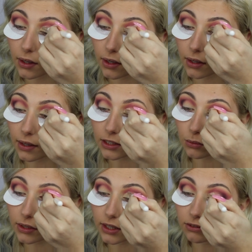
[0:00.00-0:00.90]
And that's
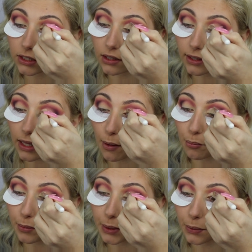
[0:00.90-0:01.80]
what gives it like that
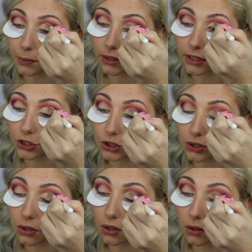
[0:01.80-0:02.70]

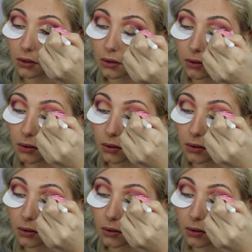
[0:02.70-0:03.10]
moonish look.